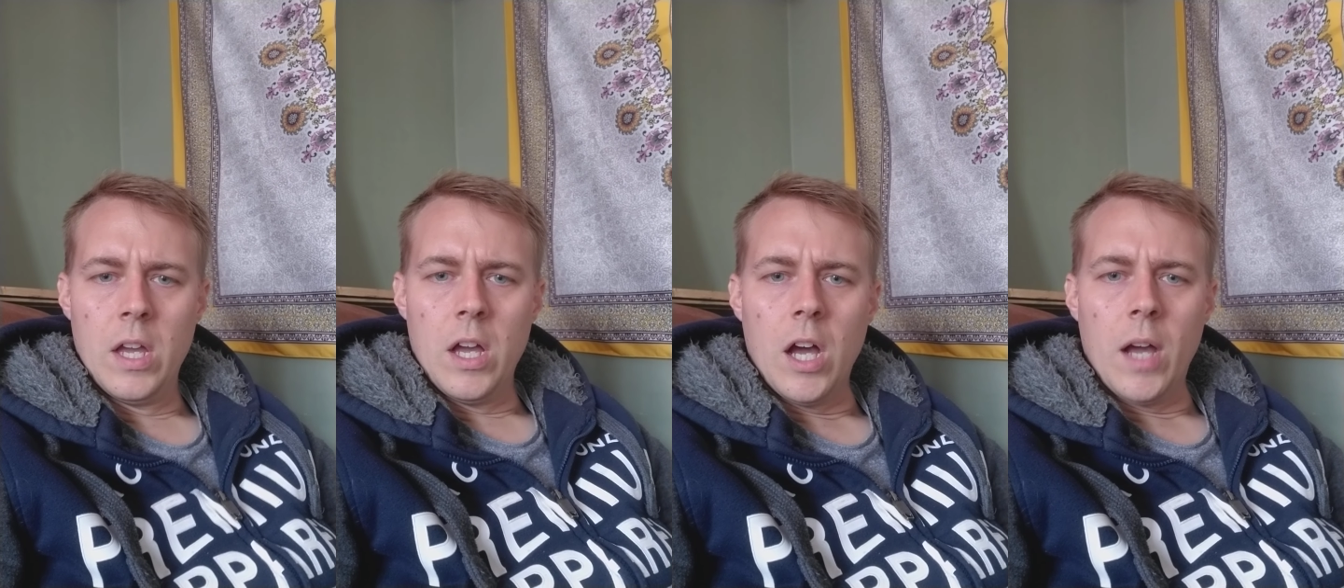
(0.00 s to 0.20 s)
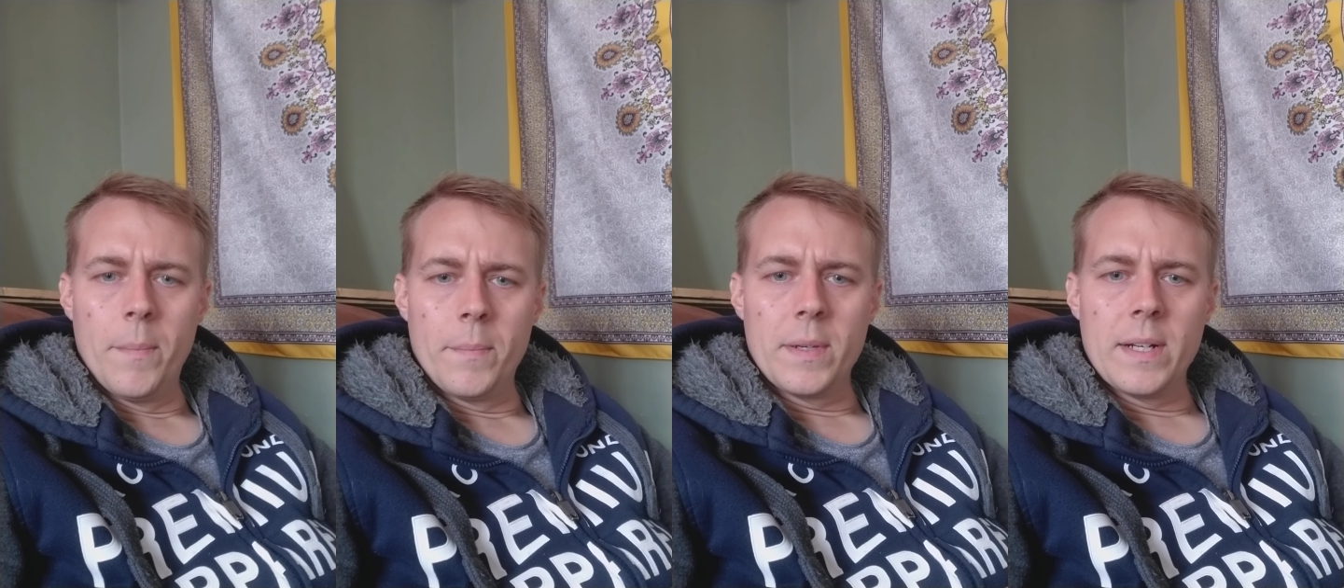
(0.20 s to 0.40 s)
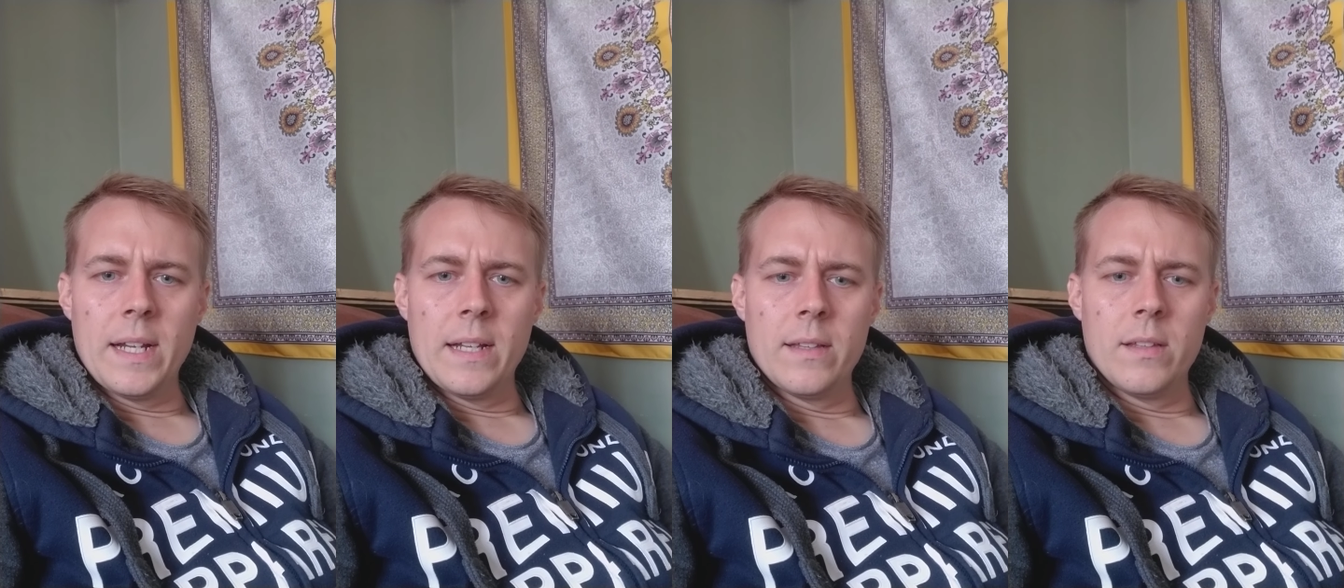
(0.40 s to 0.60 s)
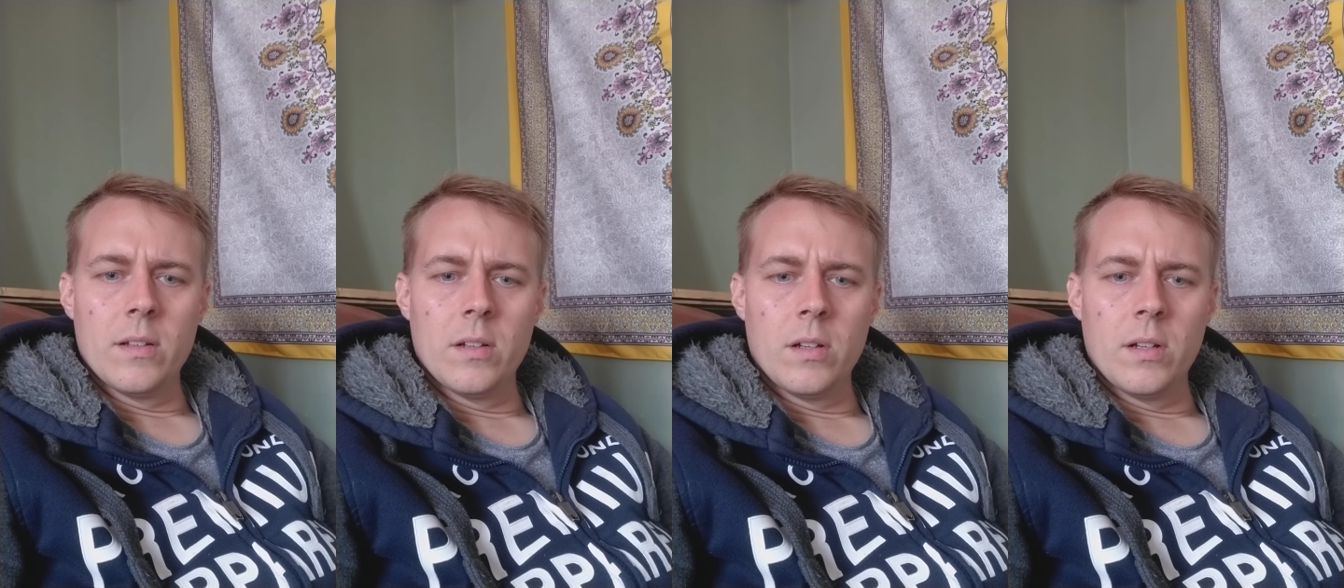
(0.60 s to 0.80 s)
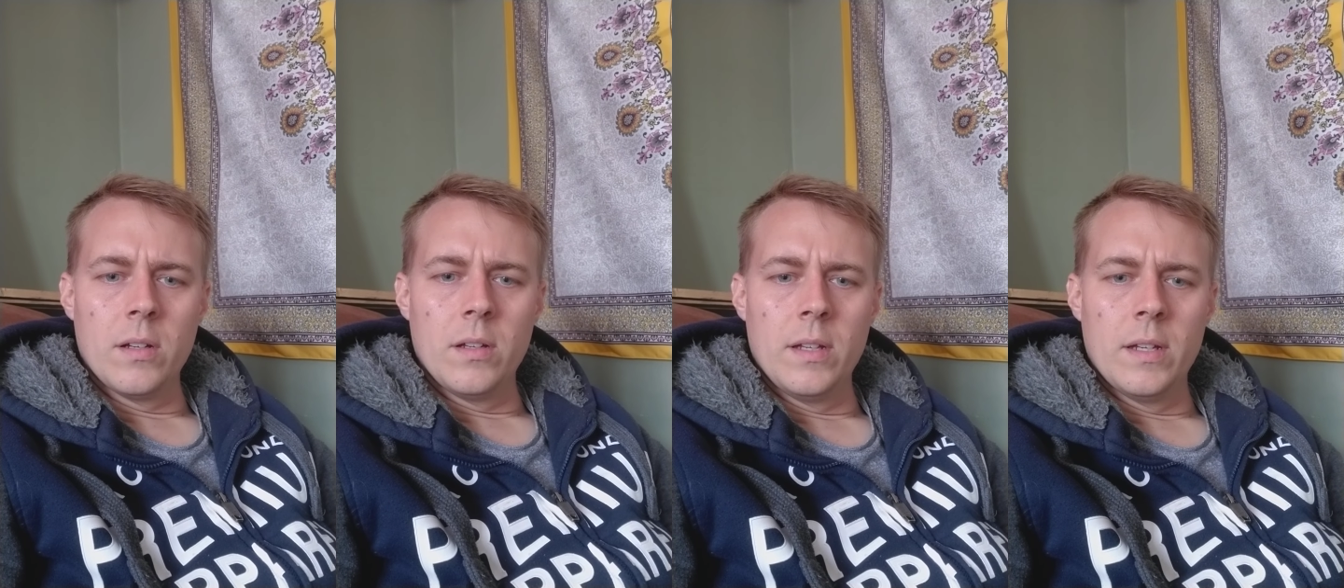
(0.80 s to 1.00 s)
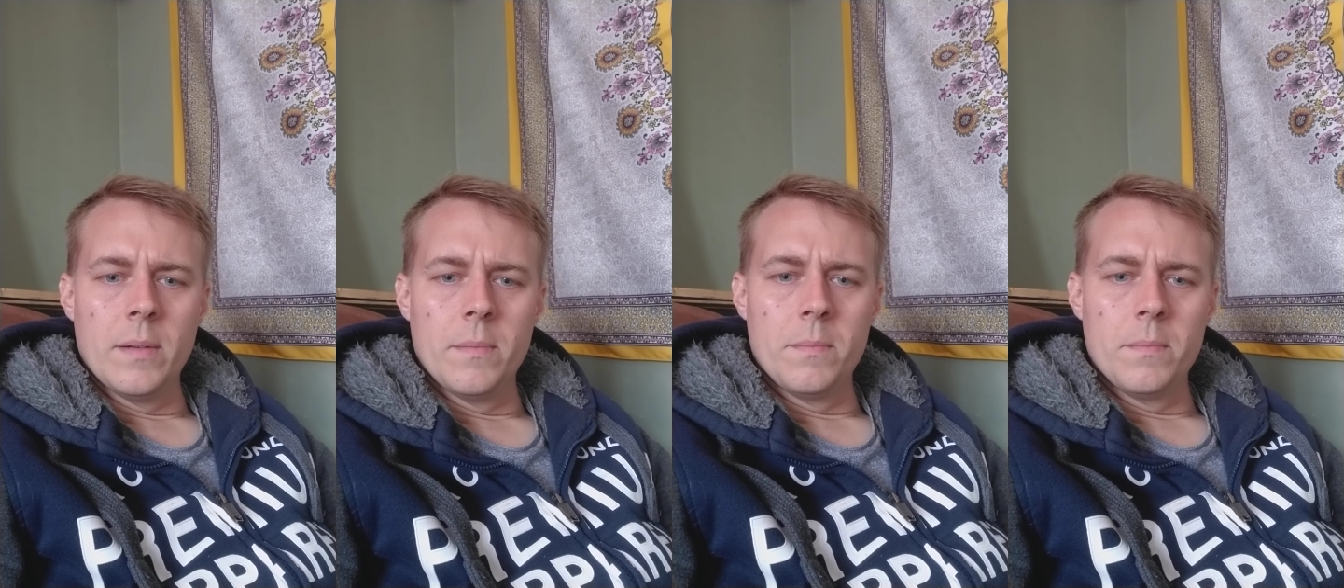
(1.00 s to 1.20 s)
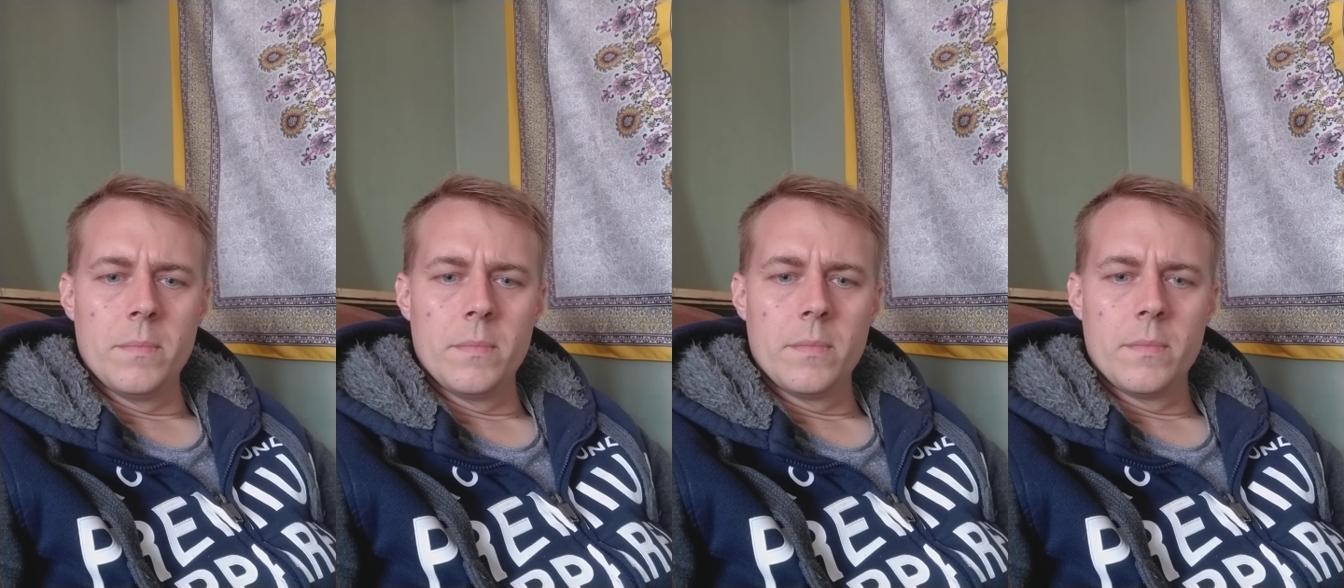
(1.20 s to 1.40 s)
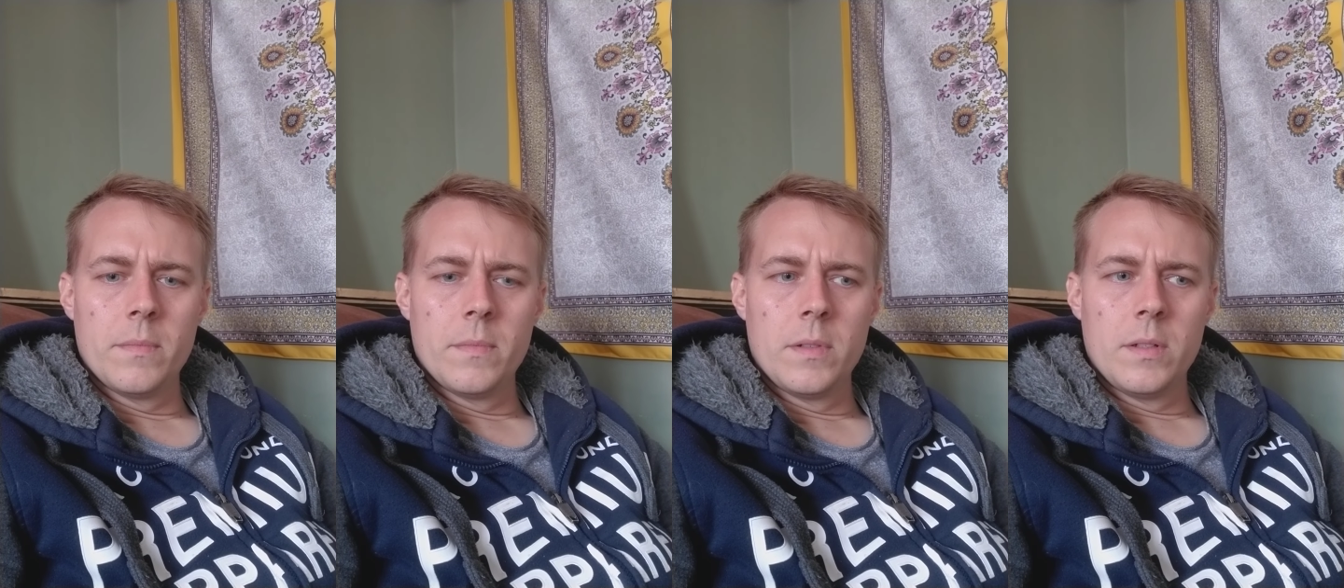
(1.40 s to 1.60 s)
I'm glad that I um,
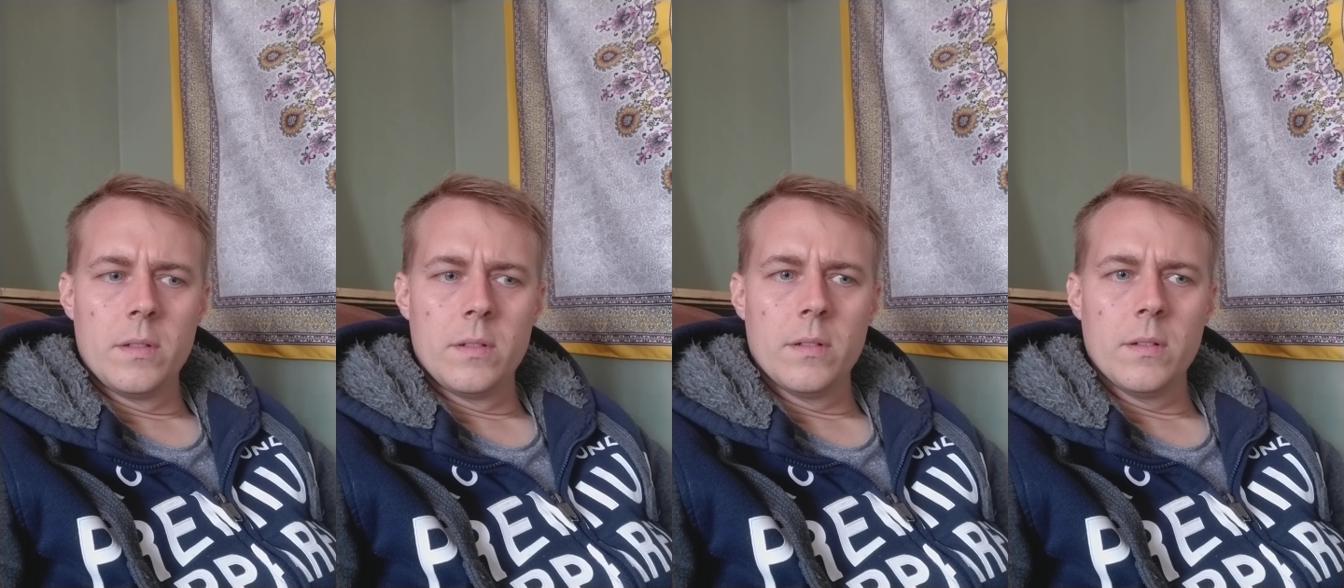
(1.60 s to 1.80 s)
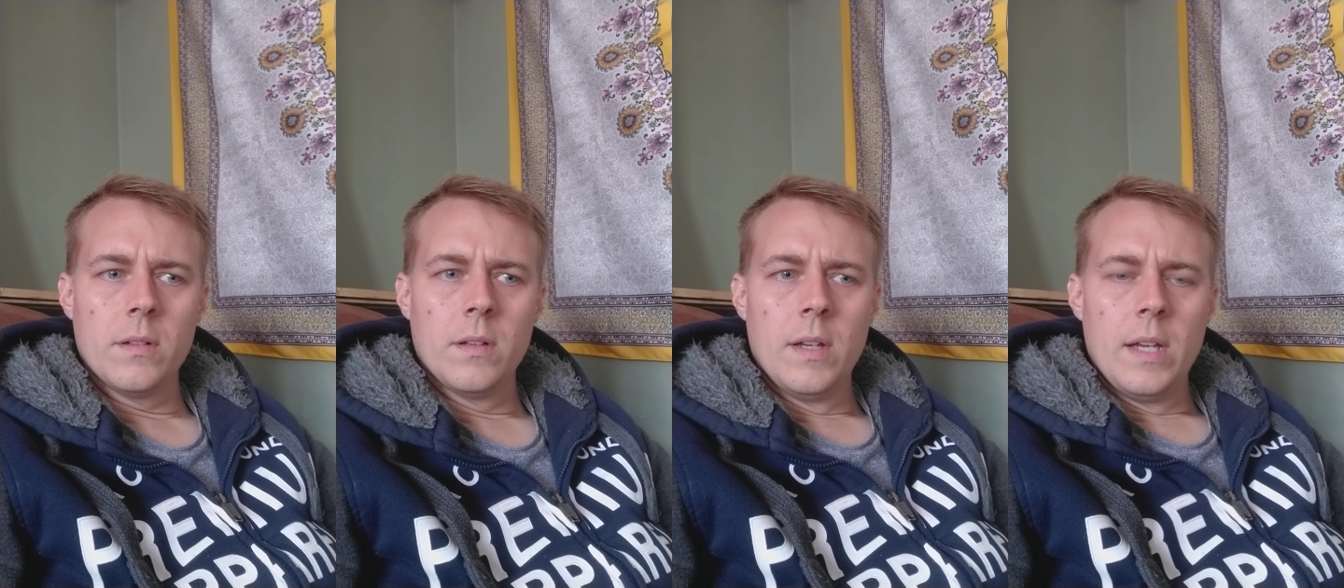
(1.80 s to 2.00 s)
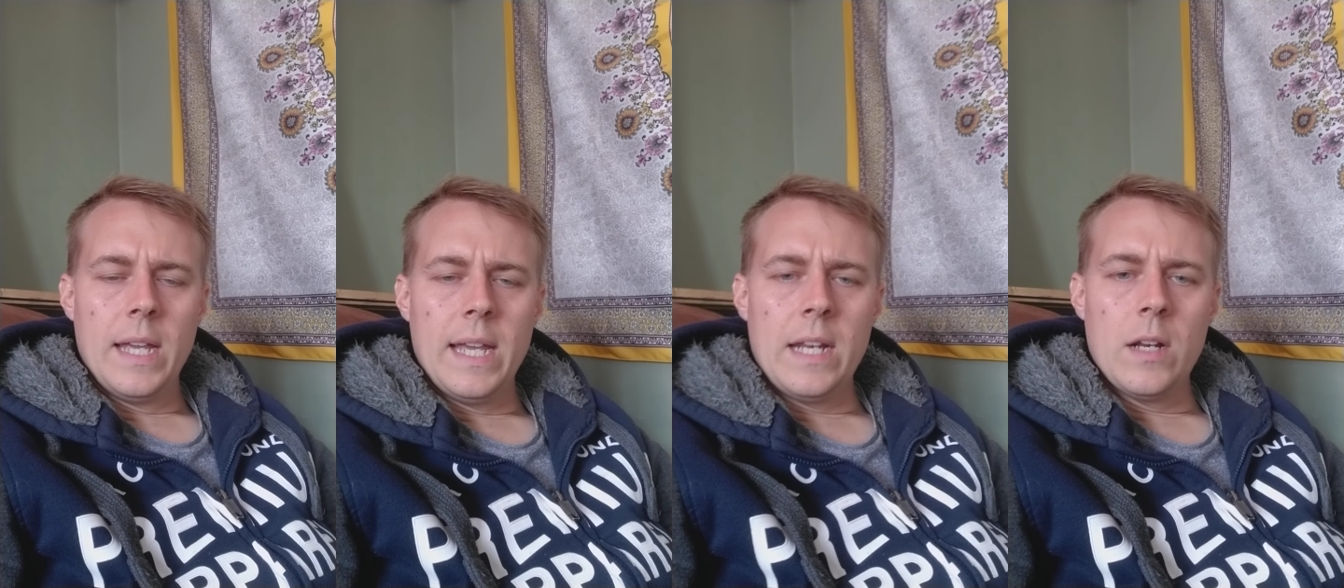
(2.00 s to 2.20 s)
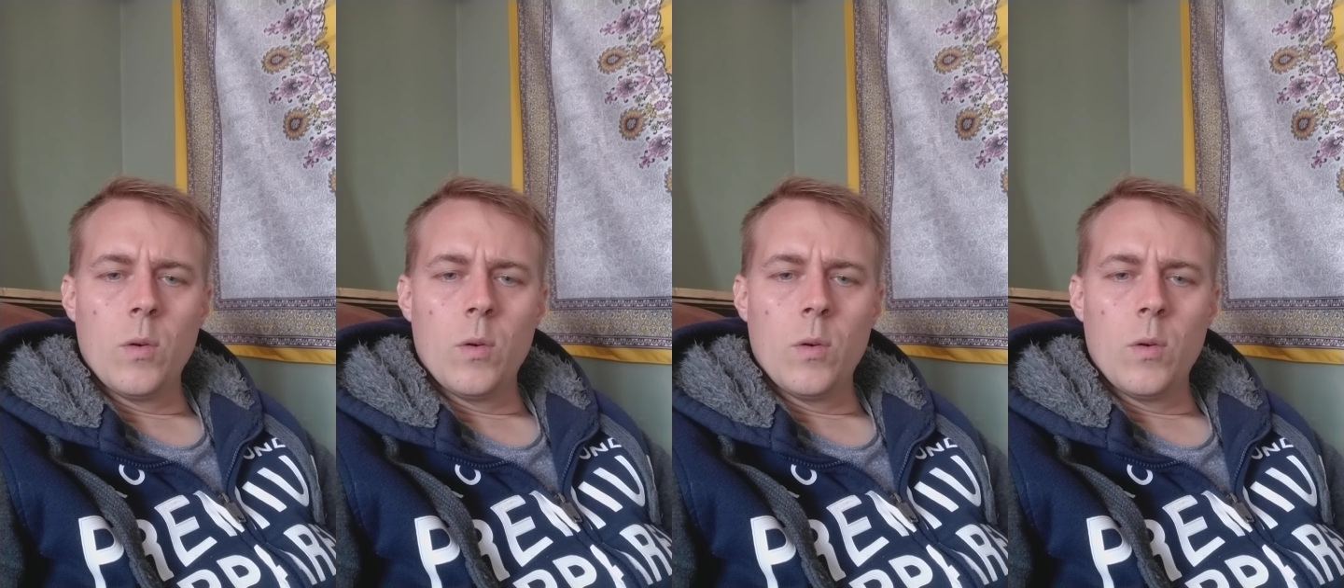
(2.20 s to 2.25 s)
in